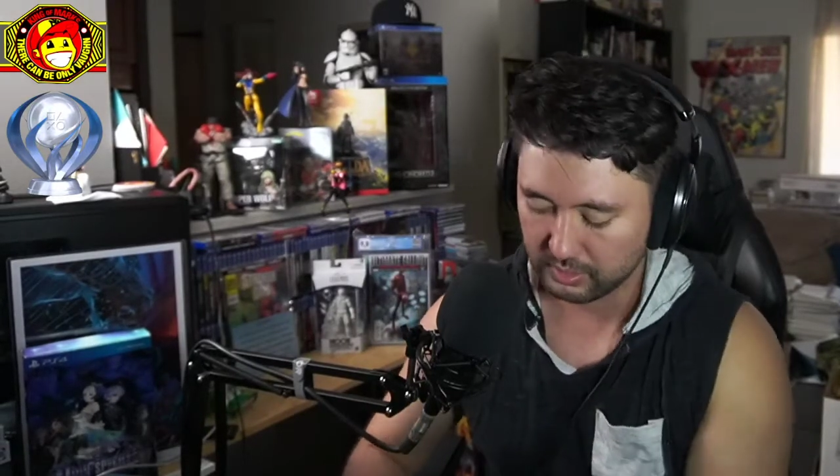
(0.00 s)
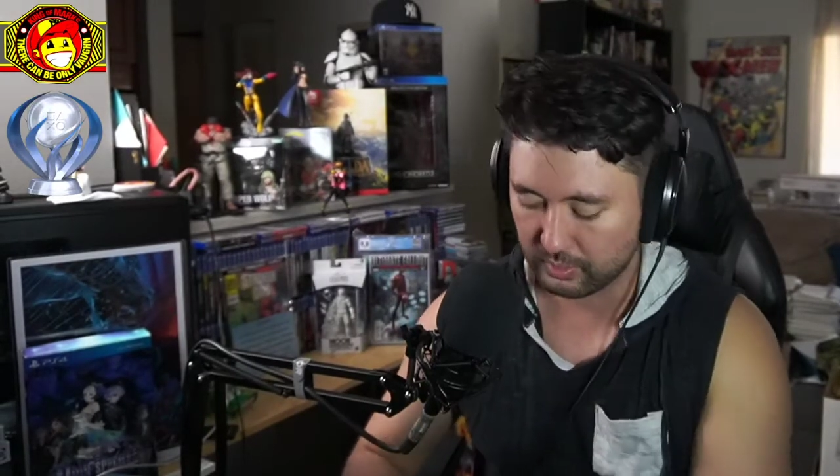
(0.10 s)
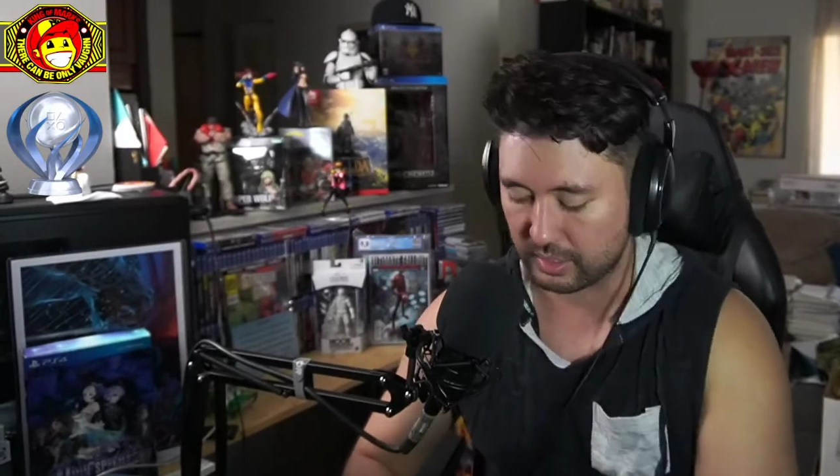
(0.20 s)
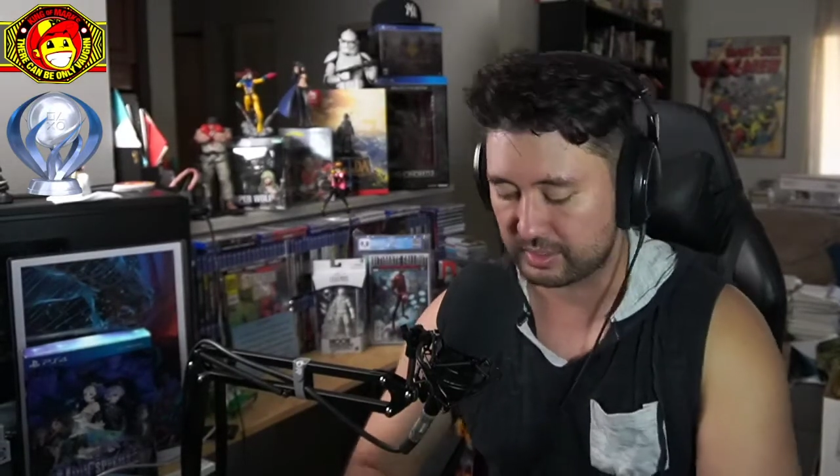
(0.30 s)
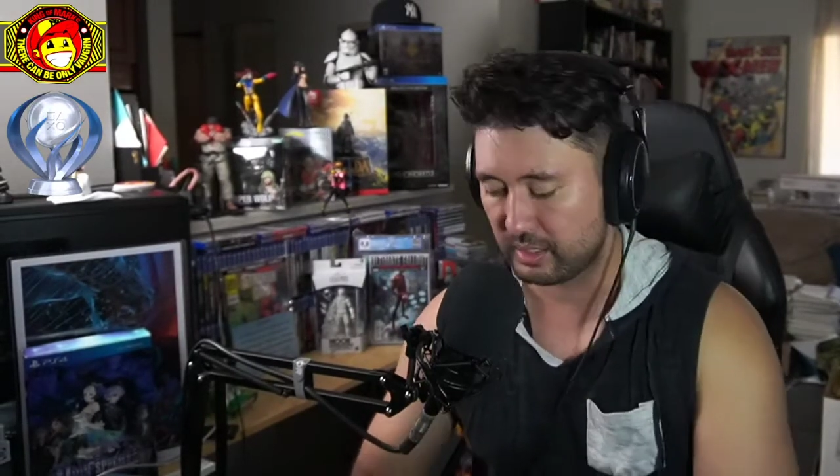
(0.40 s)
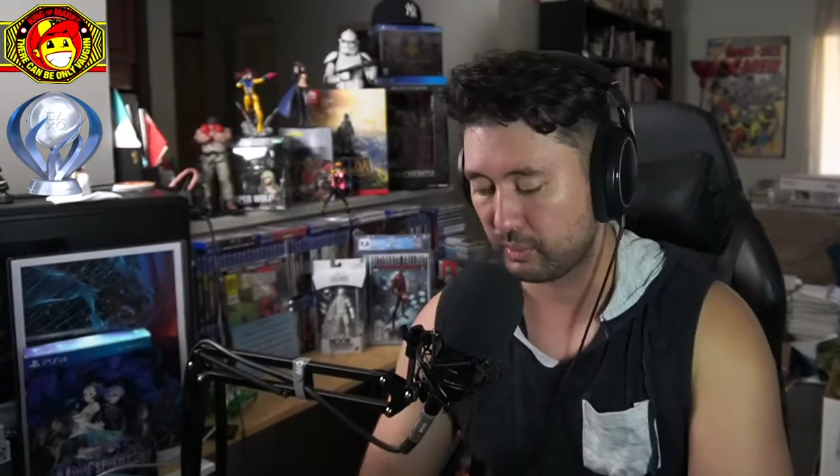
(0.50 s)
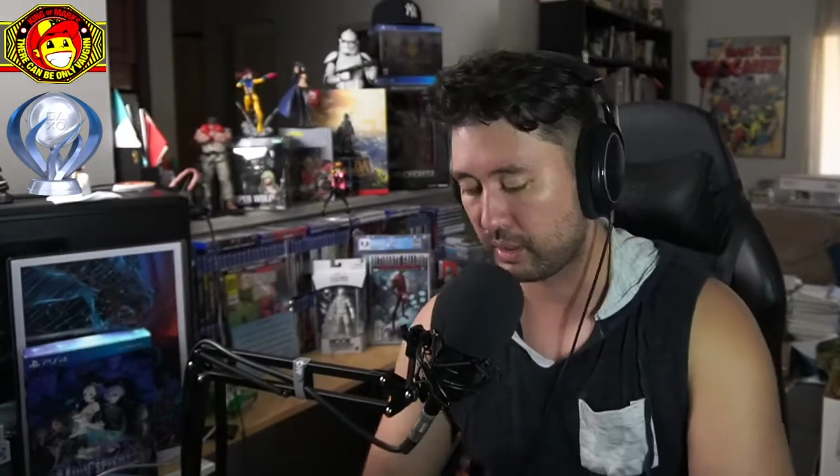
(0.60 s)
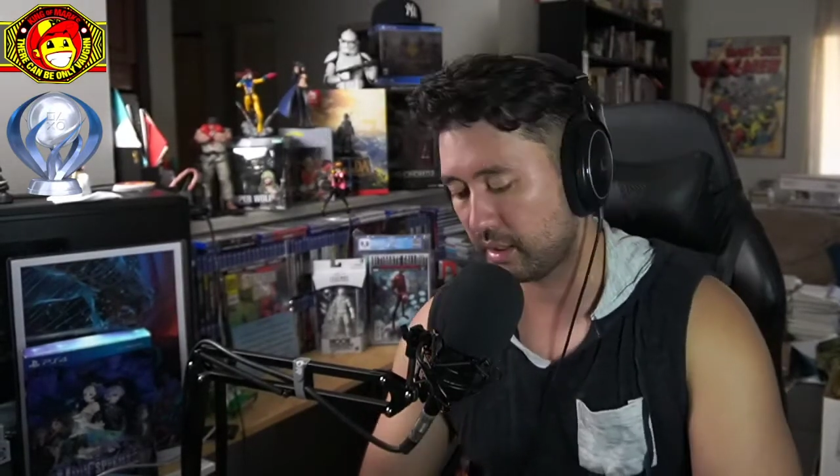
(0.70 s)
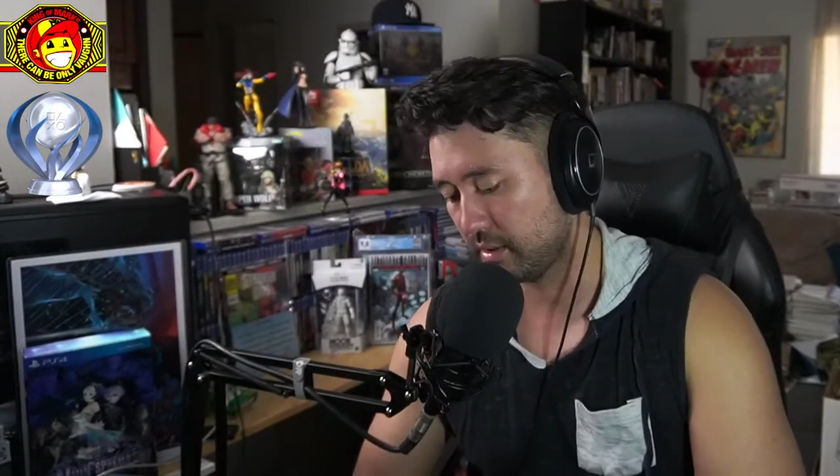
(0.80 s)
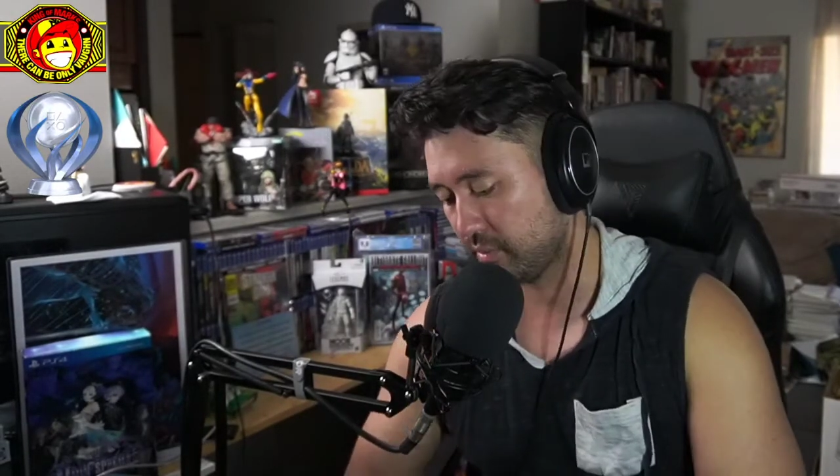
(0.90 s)
We're going to see
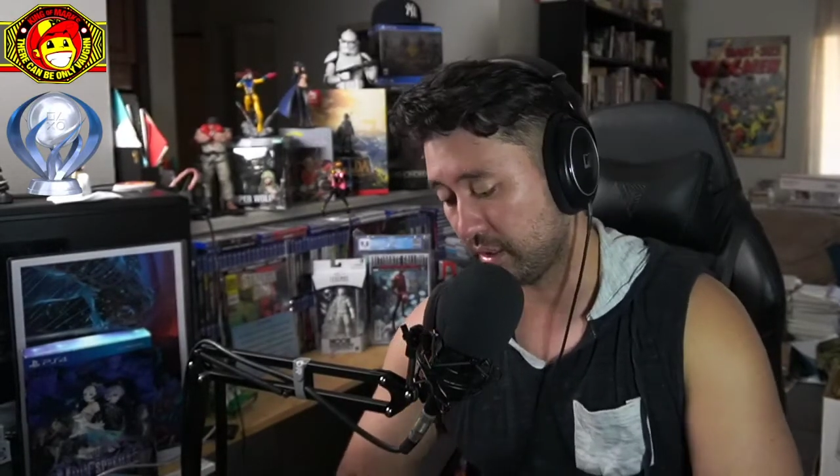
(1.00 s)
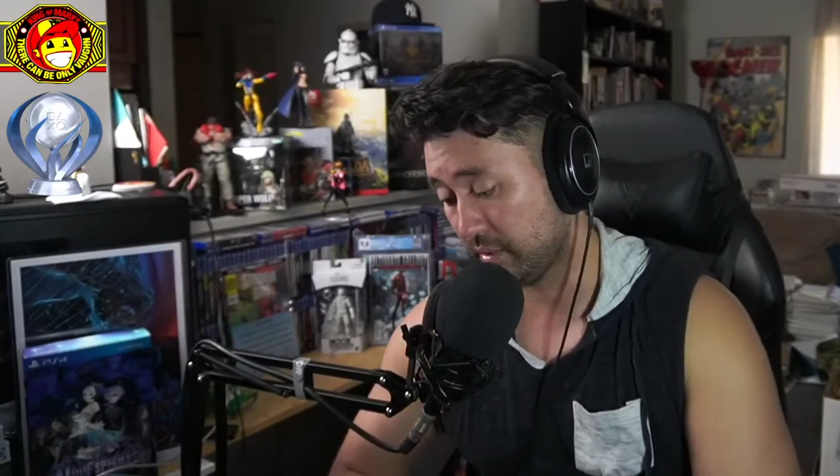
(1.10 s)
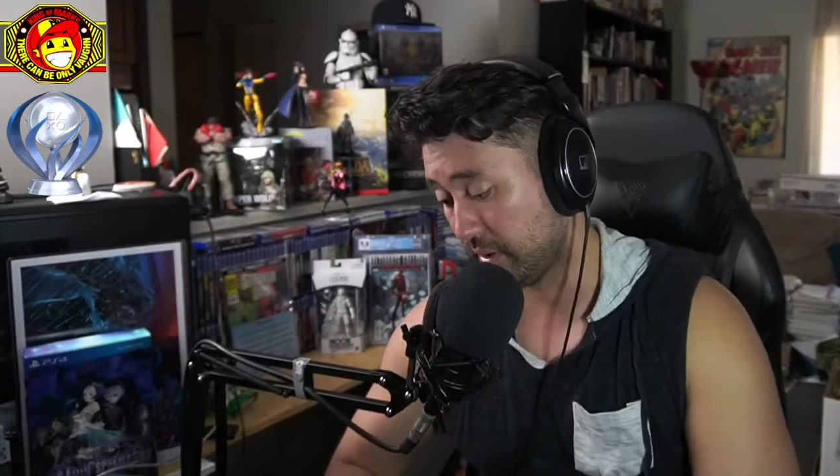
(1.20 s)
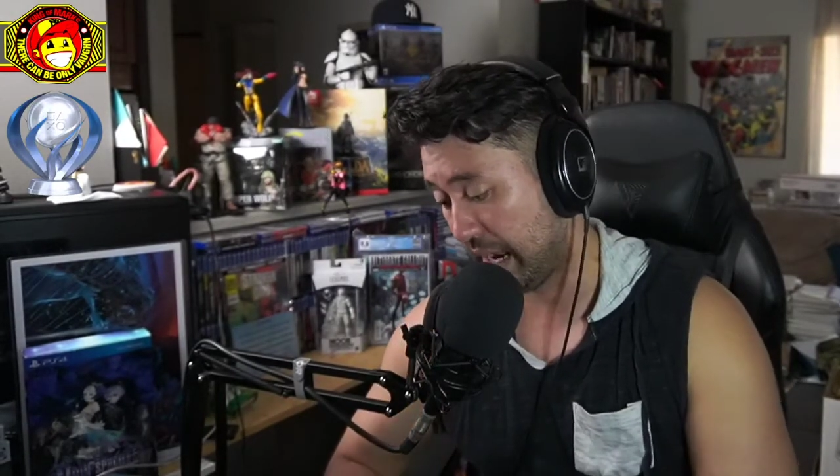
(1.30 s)
what